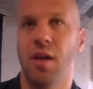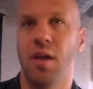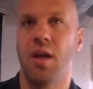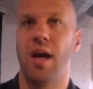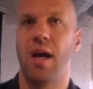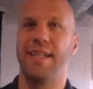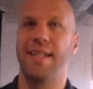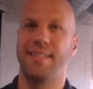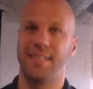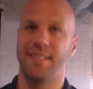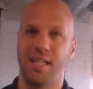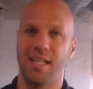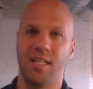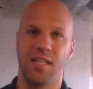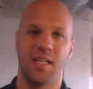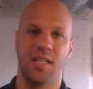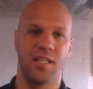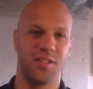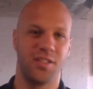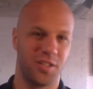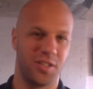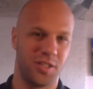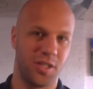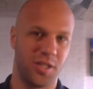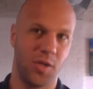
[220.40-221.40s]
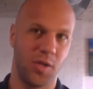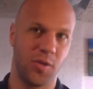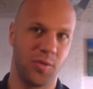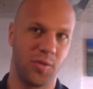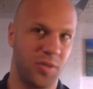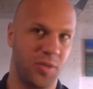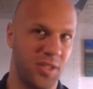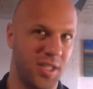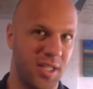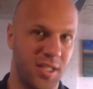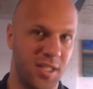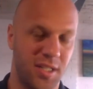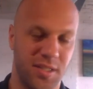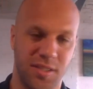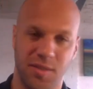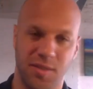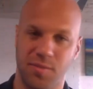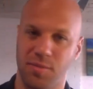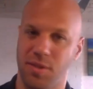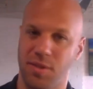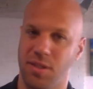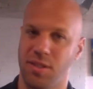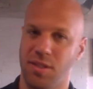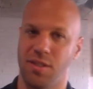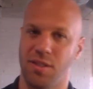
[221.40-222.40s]
I say easy going, but that doesn't
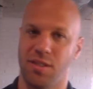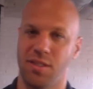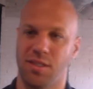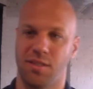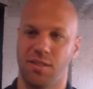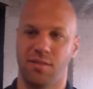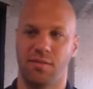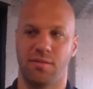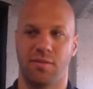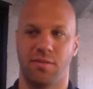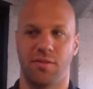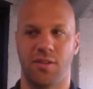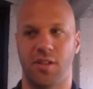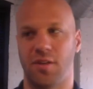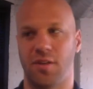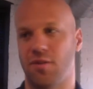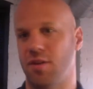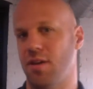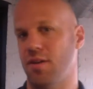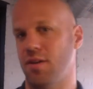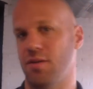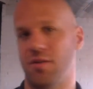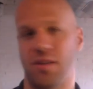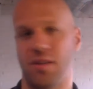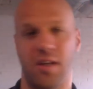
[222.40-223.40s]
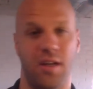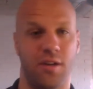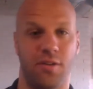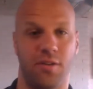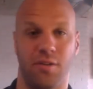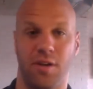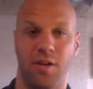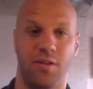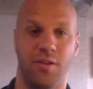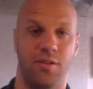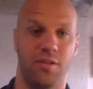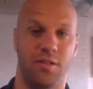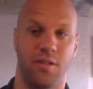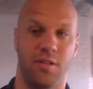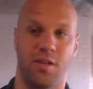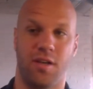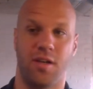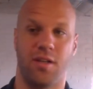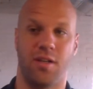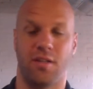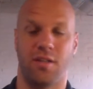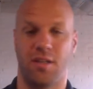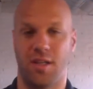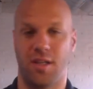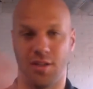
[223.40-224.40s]
mean you can sit around, jack around, and
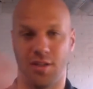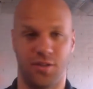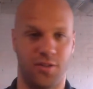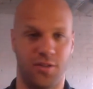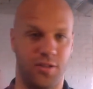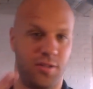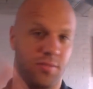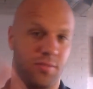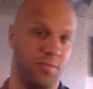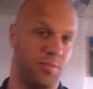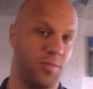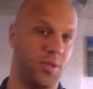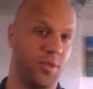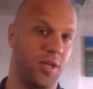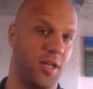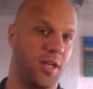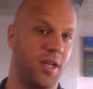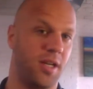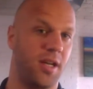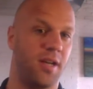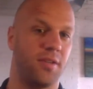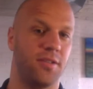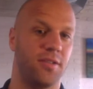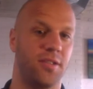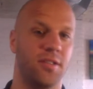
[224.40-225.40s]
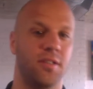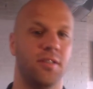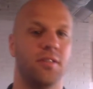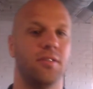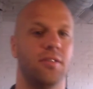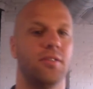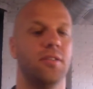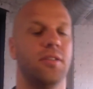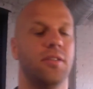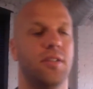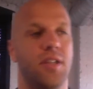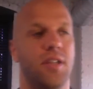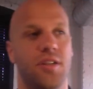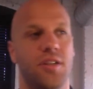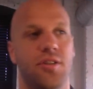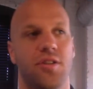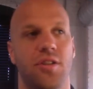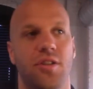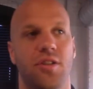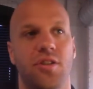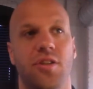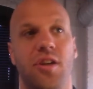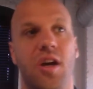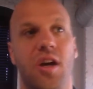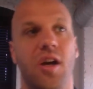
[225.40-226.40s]
not actually buy a house still. It's
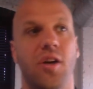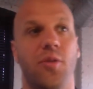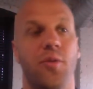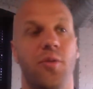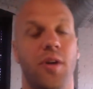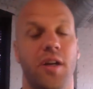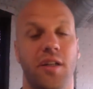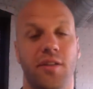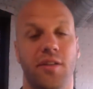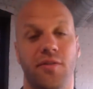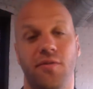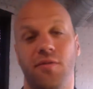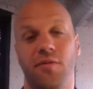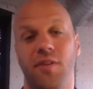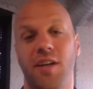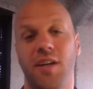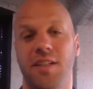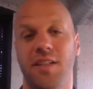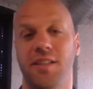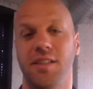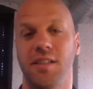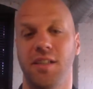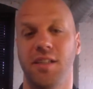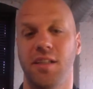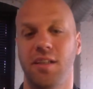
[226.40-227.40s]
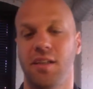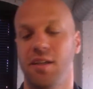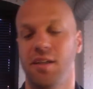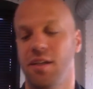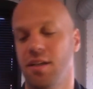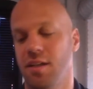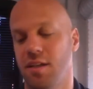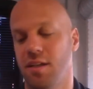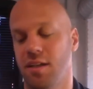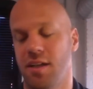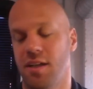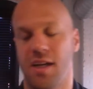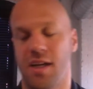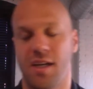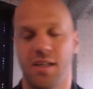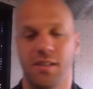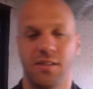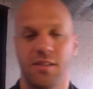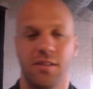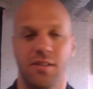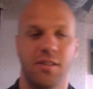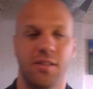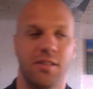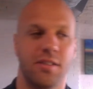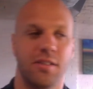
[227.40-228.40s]
just not quite as frantic
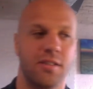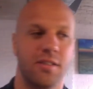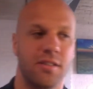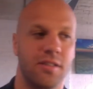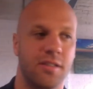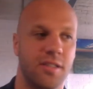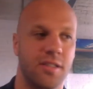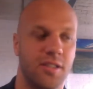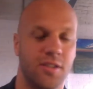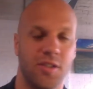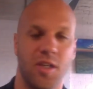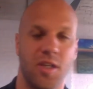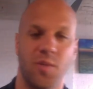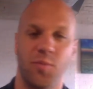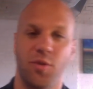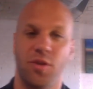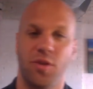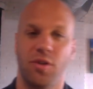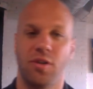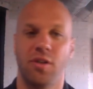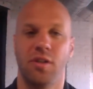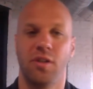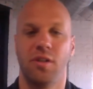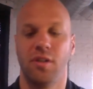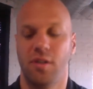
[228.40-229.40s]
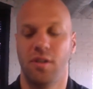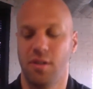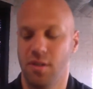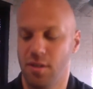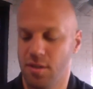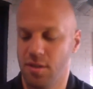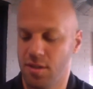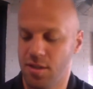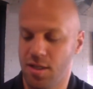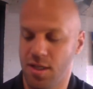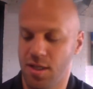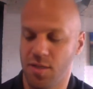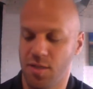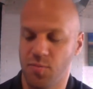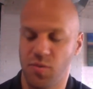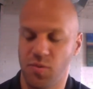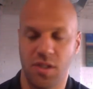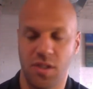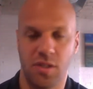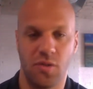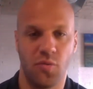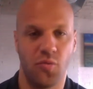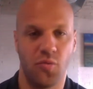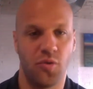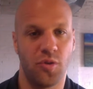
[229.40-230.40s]
as the summer times
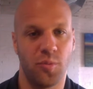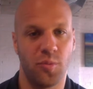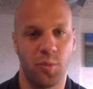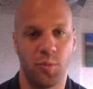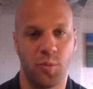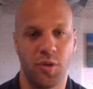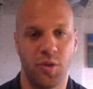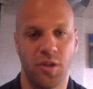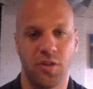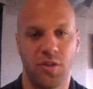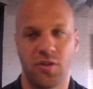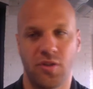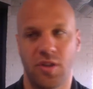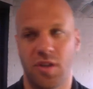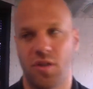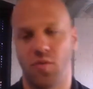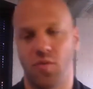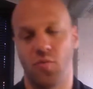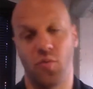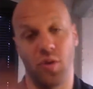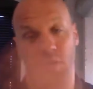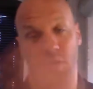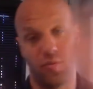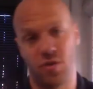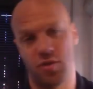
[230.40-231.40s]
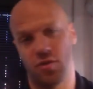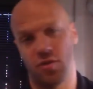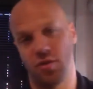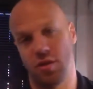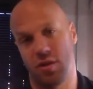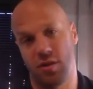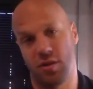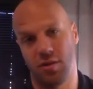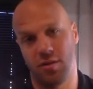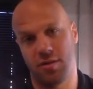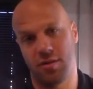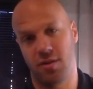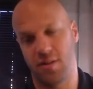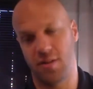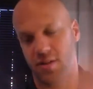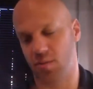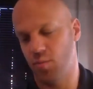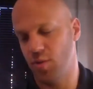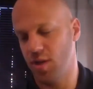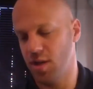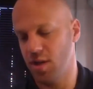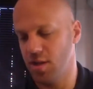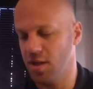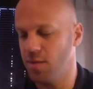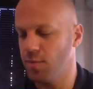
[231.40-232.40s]
and the warmer months and what we saw in the
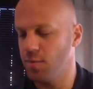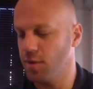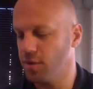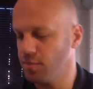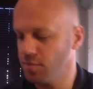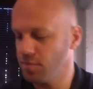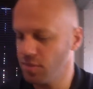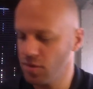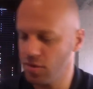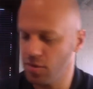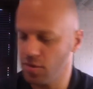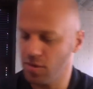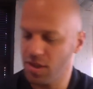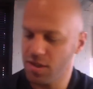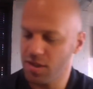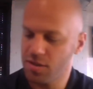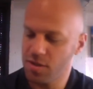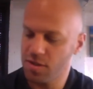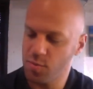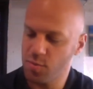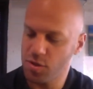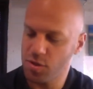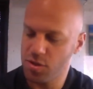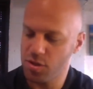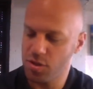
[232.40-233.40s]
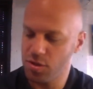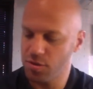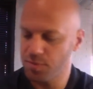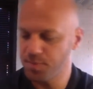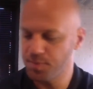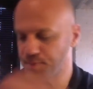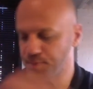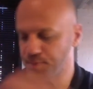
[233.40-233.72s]
pandemic. So that's number 2.